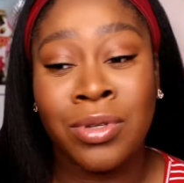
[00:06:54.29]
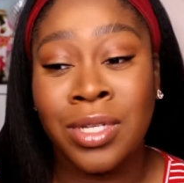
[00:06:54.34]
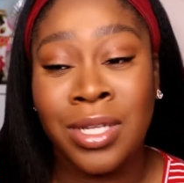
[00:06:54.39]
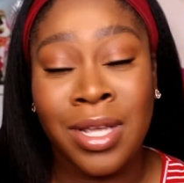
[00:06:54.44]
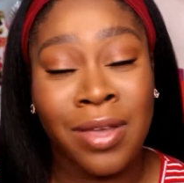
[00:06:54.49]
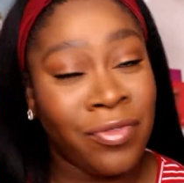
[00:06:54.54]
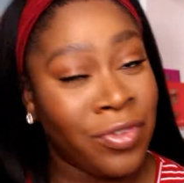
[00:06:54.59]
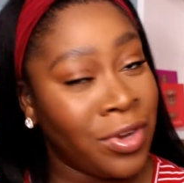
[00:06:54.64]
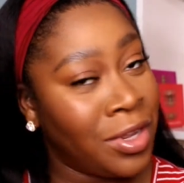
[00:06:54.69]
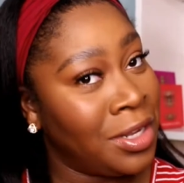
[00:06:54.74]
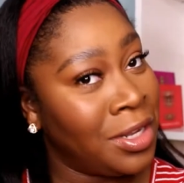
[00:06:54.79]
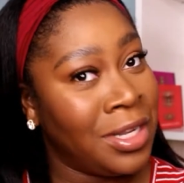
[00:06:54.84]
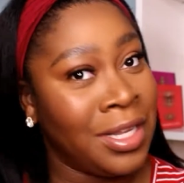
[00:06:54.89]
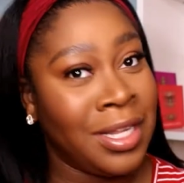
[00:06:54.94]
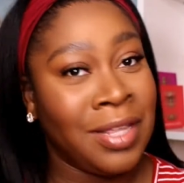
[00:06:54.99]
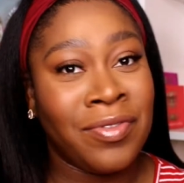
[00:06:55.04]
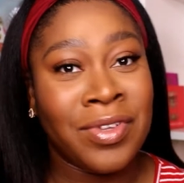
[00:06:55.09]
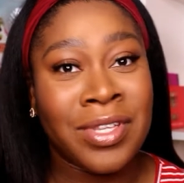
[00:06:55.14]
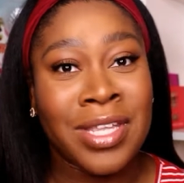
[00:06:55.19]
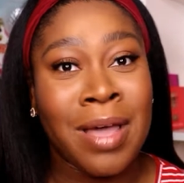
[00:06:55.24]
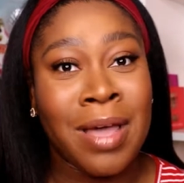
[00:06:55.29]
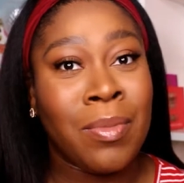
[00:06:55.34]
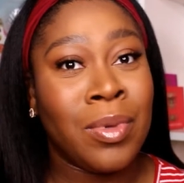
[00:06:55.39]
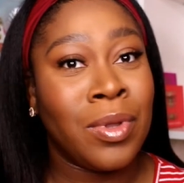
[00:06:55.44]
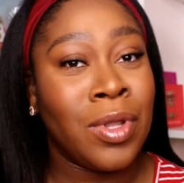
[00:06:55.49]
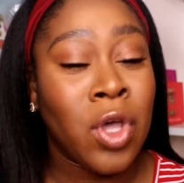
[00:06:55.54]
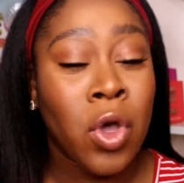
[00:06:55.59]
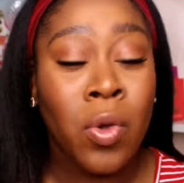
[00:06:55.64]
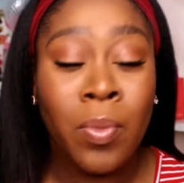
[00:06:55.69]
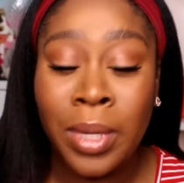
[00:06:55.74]
Definitely leave it down
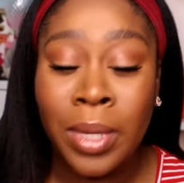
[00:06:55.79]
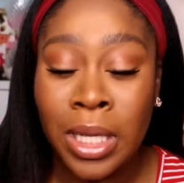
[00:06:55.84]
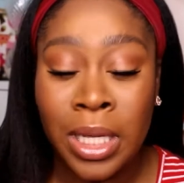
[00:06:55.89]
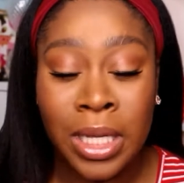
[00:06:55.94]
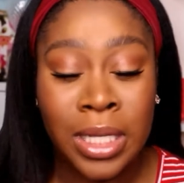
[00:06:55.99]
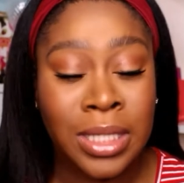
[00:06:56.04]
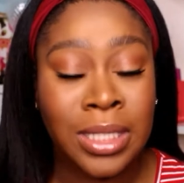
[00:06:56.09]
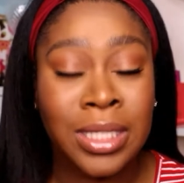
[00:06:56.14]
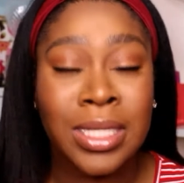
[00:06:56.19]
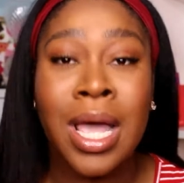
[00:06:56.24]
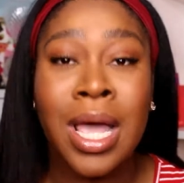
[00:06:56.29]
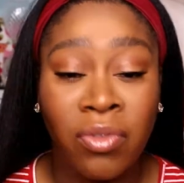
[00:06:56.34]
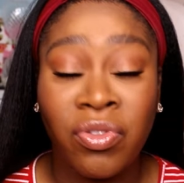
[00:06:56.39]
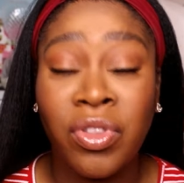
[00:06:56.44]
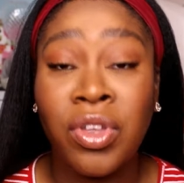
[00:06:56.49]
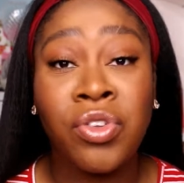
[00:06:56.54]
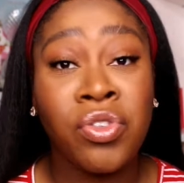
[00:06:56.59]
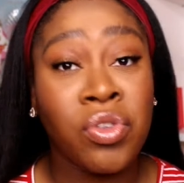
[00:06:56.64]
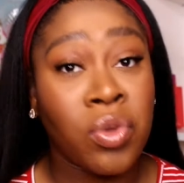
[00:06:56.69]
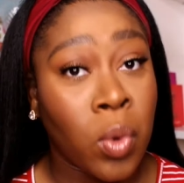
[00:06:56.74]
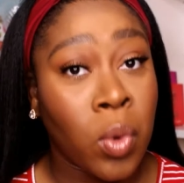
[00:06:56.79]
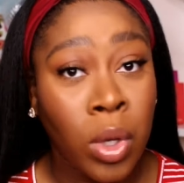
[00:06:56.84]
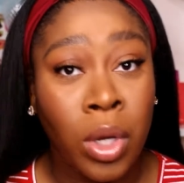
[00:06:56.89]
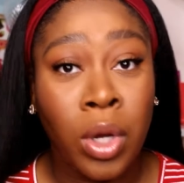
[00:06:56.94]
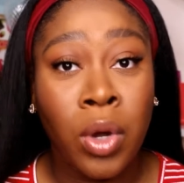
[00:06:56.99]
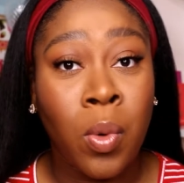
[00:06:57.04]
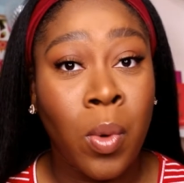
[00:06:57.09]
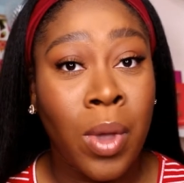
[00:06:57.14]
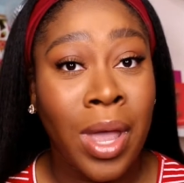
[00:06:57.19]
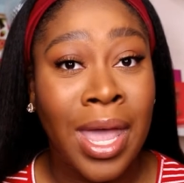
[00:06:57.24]
below, because if there's a
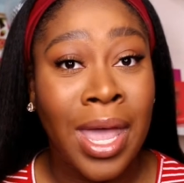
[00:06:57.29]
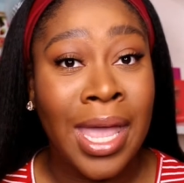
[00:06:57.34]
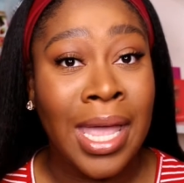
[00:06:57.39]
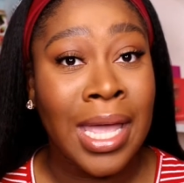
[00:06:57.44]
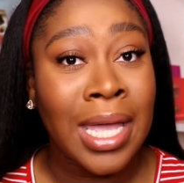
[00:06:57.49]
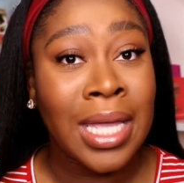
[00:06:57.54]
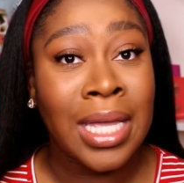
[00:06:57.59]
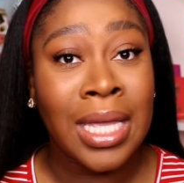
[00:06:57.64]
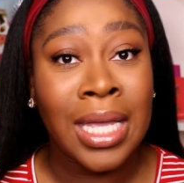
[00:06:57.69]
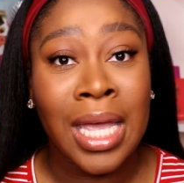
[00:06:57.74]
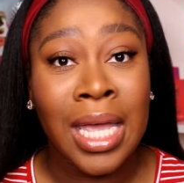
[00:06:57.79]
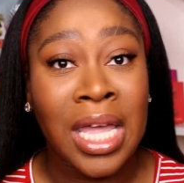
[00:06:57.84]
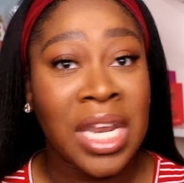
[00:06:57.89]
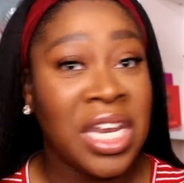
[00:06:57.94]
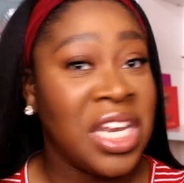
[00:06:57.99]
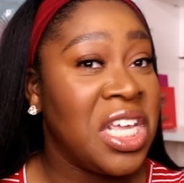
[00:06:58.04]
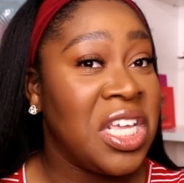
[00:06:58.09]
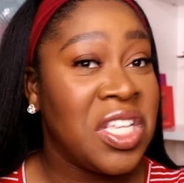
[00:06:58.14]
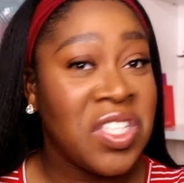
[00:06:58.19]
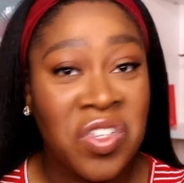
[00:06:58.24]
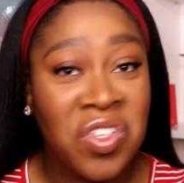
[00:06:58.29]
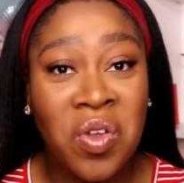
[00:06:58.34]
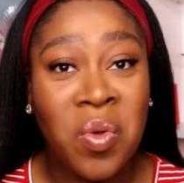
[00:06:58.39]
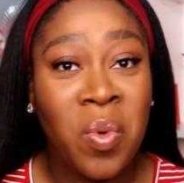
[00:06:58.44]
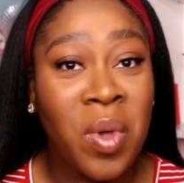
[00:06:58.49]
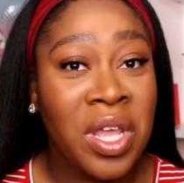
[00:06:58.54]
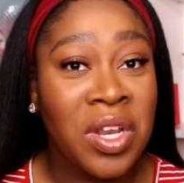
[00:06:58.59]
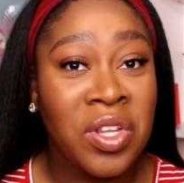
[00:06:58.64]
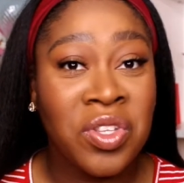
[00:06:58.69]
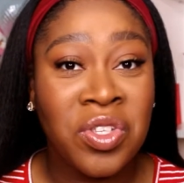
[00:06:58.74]
quicker way, an easier
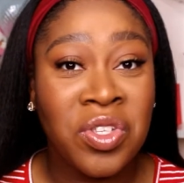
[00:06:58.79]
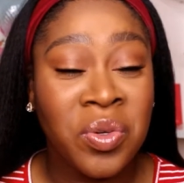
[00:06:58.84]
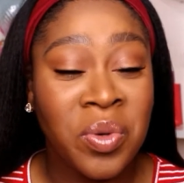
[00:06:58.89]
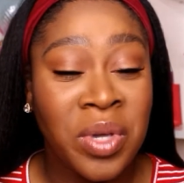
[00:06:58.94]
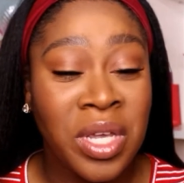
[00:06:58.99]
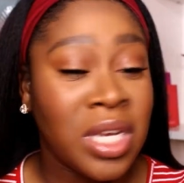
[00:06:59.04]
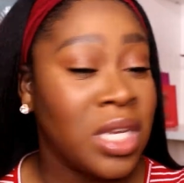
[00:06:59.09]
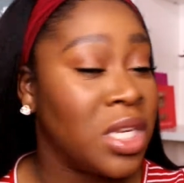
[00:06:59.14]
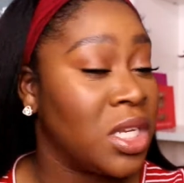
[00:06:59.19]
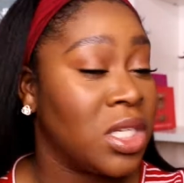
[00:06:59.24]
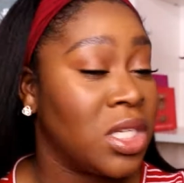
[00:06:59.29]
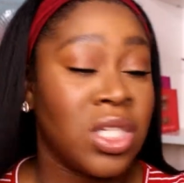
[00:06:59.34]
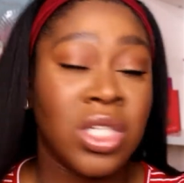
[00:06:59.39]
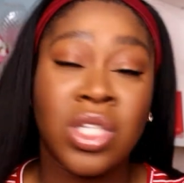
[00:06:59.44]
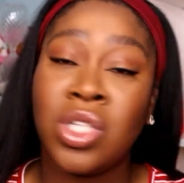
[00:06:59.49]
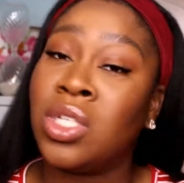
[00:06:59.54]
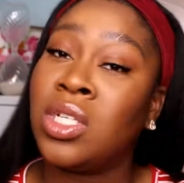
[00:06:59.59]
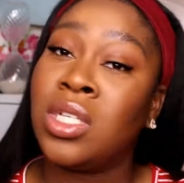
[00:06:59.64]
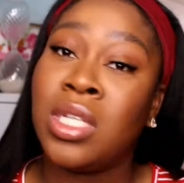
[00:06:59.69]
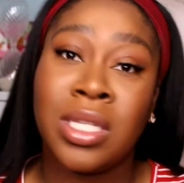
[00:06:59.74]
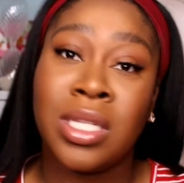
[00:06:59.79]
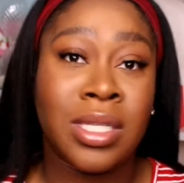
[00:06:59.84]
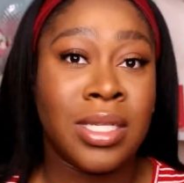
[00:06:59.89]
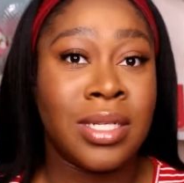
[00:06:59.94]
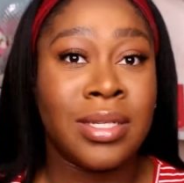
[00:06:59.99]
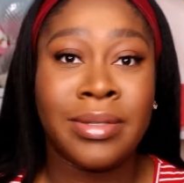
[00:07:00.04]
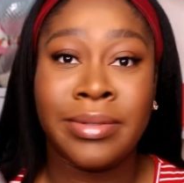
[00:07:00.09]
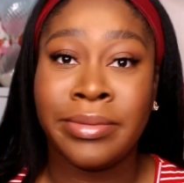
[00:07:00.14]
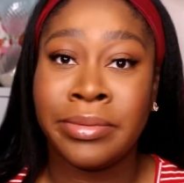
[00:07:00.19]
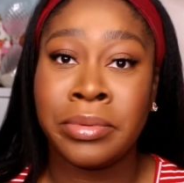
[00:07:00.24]
way to do it,
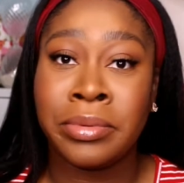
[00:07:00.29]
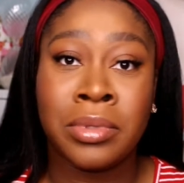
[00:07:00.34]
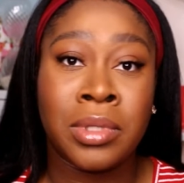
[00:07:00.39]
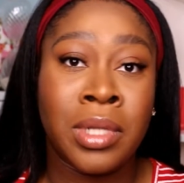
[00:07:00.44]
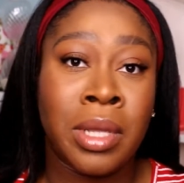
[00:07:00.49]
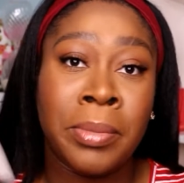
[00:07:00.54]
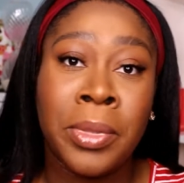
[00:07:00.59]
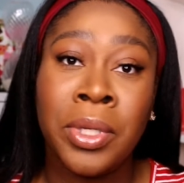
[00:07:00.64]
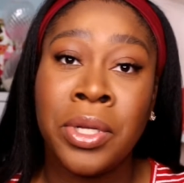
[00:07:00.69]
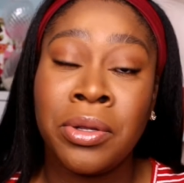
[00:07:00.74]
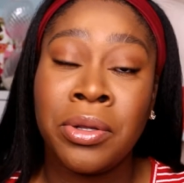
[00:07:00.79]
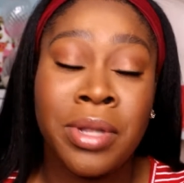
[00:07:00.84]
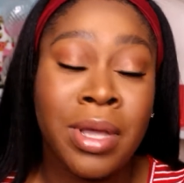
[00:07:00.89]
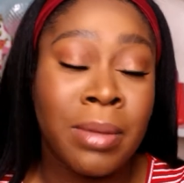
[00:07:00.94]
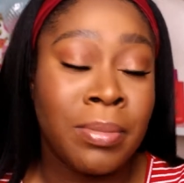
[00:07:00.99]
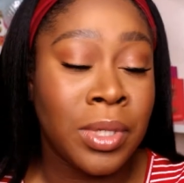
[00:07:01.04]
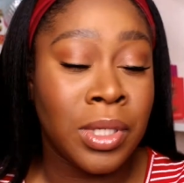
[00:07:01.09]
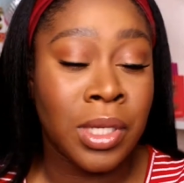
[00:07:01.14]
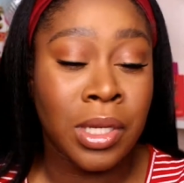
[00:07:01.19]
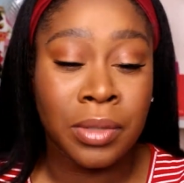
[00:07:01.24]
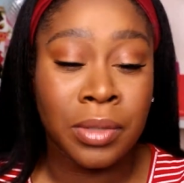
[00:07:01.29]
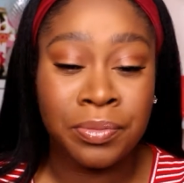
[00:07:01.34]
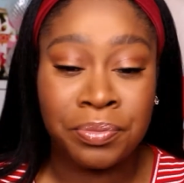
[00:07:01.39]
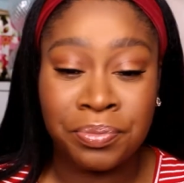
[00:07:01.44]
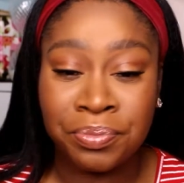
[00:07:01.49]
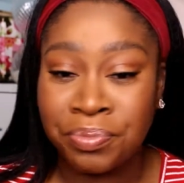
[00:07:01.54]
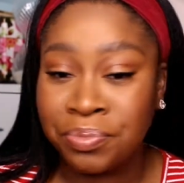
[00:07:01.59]
listen, let me know down below.